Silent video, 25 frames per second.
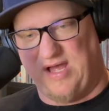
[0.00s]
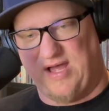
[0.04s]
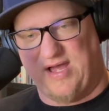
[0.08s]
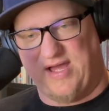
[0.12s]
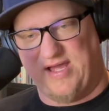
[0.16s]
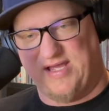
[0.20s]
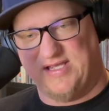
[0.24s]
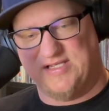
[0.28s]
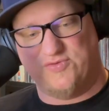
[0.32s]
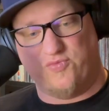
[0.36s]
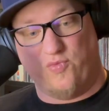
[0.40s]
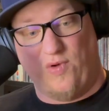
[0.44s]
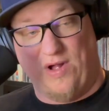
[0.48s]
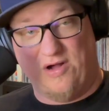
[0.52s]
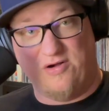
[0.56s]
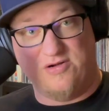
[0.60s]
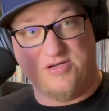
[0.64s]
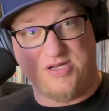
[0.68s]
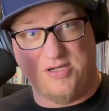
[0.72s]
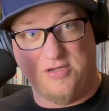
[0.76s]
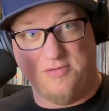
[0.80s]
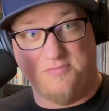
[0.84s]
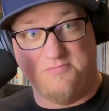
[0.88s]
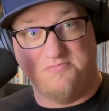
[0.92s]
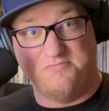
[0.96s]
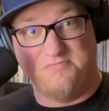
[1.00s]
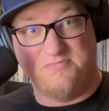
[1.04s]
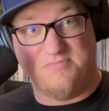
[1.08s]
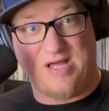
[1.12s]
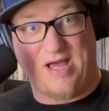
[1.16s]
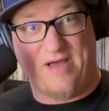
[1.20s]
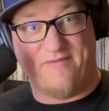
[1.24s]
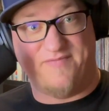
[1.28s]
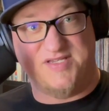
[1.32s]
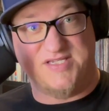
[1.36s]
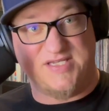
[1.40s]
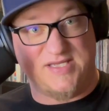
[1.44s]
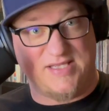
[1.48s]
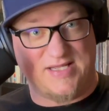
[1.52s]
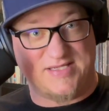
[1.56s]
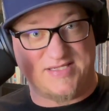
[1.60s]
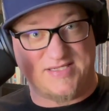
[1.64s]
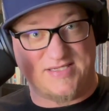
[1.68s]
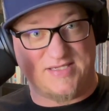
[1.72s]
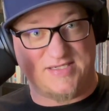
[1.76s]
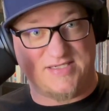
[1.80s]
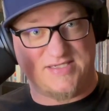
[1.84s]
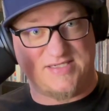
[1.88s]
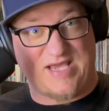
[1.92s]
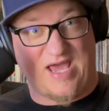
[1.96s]
is welcome. Obviously, that's
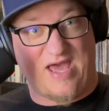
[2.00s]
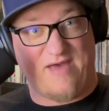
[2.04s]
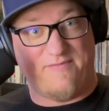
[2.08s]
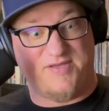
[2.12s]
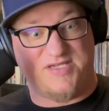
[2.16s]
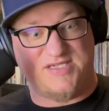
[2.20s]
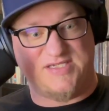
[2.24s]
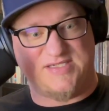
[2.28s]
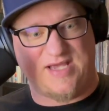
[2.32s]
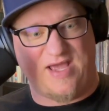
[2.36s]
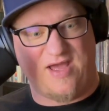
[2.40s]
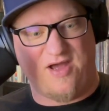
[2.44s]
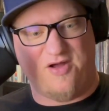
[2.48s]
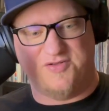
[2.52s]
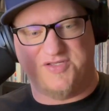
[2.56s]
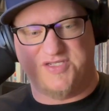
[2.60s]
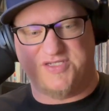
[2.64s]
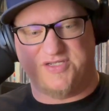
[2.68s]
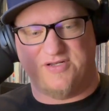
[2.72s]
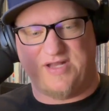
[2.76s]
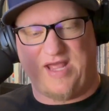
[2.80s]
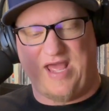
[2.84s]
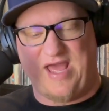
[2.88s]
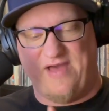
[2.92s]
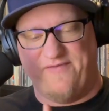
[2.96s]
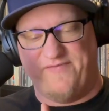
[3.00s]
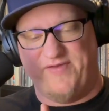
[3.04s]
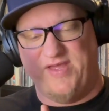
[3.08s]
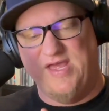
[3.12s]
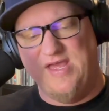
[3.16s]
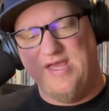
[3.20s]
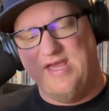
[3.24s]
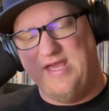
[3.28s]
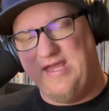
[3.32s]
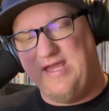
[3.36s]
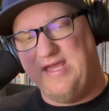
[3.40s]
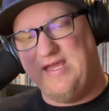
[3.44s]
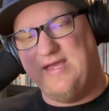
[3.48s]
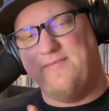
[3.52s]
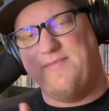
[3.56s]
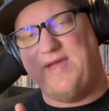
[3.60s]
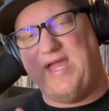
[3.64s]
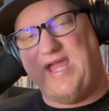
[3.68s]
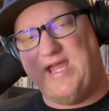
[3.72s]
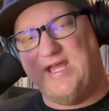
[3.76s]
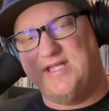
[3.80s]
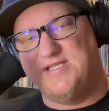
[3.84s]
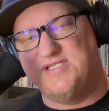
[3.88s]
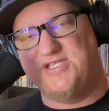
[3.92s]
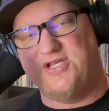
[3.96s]
the Sabbath sound. So to have him
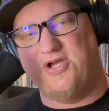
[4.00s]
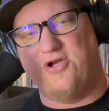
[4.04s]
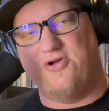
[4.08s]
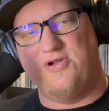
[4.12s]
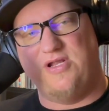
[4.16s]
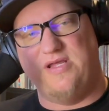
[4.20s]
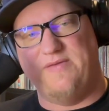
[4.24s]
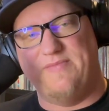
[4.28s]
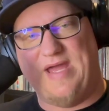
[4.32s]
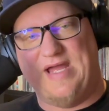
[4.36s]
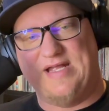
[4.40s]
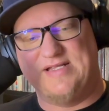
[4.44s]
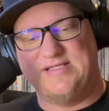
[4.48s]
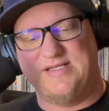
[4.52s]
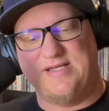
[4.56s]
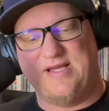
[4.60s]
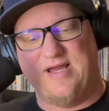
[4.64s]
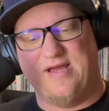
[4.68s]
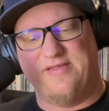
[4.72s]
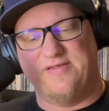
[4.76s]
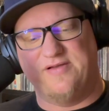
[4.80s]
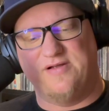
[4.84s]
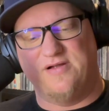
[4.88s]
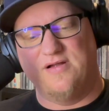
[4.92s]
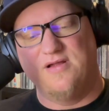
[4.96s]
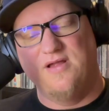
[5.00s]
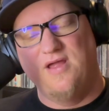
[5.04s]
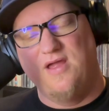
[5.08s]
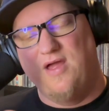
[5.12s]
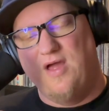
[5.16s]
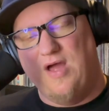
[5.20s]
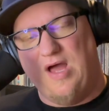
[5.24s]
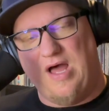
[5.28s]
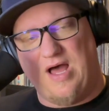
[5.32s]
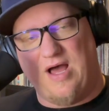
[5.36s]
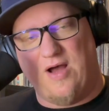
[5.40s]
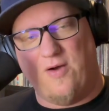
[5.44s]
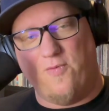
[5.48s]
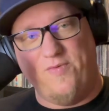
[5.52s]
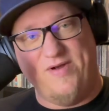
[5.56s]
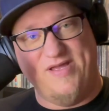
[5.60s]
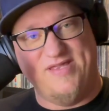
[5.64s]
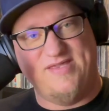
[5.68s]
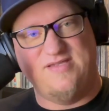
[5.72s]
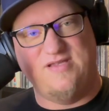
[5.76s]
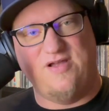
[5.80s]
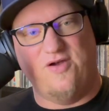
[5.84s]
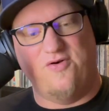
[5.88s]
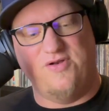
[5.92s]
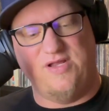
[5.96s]
and Tony back together
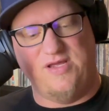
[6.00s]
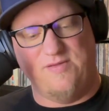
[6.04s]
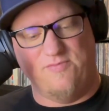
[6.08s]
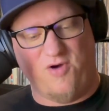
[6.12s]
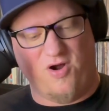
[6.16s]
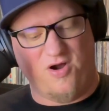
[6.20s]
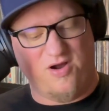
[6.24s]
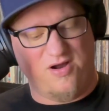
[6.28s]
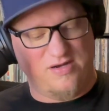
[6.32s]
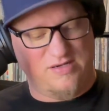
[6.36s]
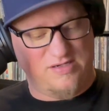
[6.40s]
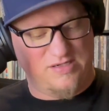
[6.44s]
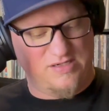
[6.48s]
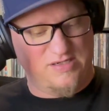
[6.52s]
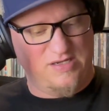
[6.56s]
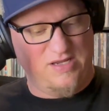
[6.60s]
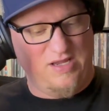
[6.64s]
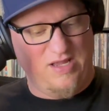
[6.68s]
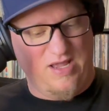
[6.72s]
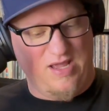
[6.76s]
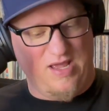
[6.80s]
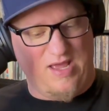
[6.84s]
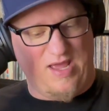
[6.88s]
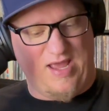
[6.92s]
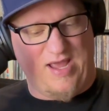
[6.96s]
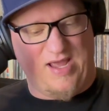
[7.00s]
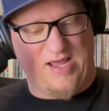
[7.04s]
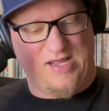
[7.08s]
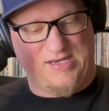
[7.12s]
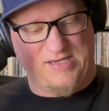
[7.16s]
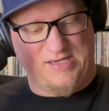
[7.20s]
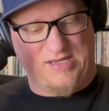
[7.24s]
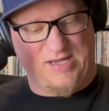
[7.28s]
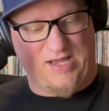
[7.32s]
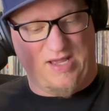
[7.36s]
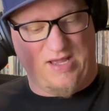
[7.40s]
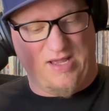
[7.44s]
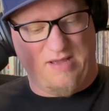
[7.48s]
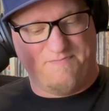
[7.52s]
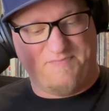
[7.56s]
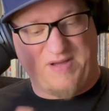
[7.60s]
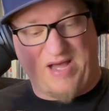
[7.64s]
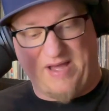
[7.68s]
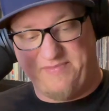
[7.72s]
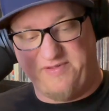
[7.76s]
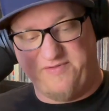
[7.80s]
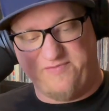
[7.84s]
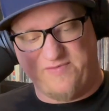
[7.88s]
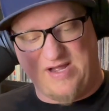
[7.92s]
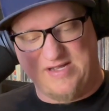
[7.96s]
with Tony Martin and
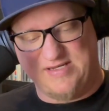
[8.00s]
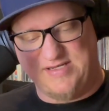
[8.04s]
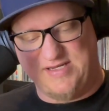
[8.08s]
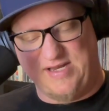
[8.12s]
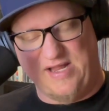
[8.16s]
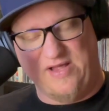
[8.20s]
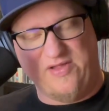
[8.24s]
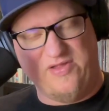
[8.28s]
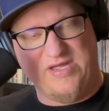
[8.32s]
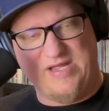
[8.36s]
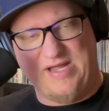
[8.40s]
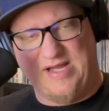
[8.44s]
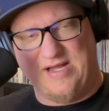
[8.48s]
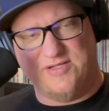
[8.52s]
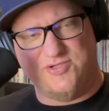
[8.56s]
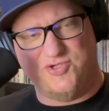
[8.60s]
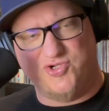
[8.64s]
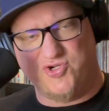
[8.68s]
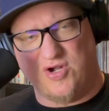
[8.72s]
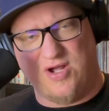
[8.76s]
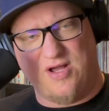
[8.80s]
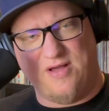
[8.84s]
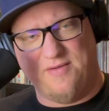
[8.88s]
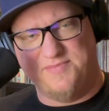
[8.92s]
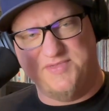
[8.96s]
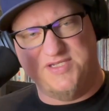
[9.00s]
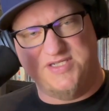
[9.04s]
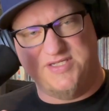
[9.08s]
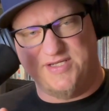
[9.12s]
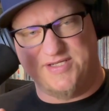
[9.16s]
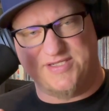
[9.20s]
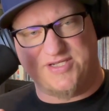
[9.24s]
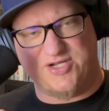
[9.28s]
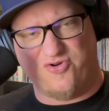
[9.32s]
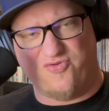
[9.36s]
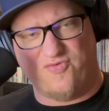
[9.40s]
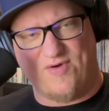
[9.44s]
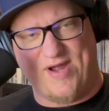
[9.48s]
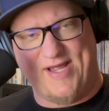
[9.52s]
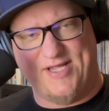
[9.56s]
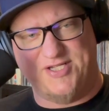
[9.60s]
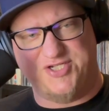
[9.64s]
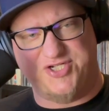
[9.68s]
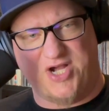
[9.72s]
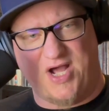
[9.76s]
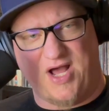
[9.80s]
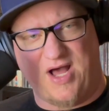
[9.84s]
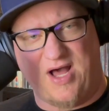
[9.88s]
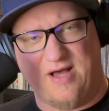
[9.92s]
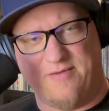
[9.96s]
Bobby Rondinelli on drums does a great
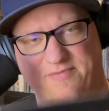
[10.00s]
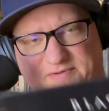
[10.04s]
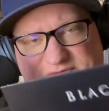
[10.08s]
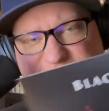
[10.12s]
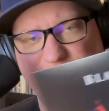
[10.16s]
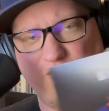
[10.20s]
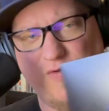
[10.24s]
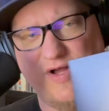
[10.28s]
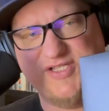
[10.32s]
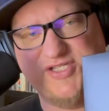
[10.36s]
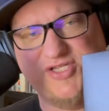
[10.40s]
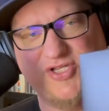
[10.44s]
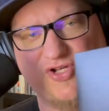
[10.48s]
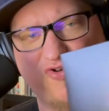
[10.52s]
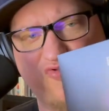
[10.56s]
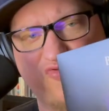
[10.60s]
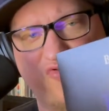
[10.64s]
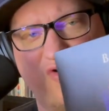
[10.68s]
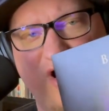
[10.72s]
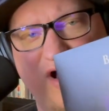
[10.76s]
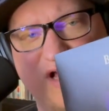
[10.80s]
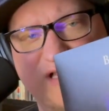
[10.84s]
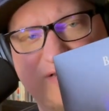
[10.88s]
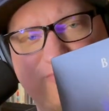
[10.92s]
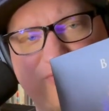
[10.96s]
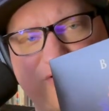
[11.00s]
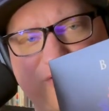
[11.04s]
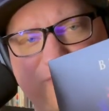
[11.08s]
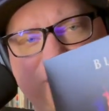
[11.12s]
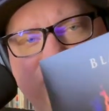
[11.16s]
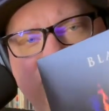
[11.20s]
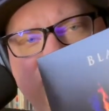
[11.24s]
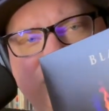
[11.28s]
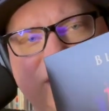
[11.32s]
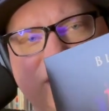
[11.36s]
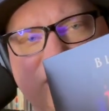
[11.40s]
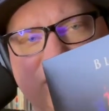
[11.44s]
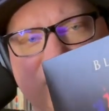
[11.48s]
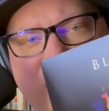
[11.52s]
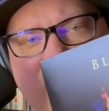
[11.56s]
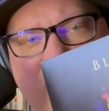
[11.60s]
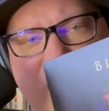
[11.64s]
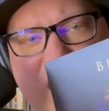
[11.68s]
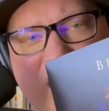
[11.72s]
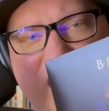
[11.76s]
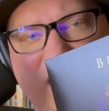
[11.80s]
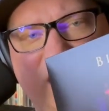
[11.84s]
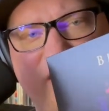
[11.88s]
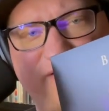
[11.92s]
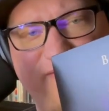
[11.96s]
job. If you watch the Cross Purposes
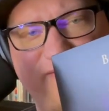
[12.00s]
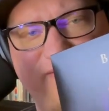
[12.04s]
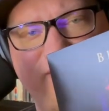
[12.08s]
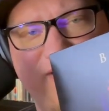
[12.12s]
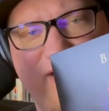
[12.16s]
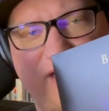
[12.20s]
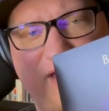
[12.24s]
live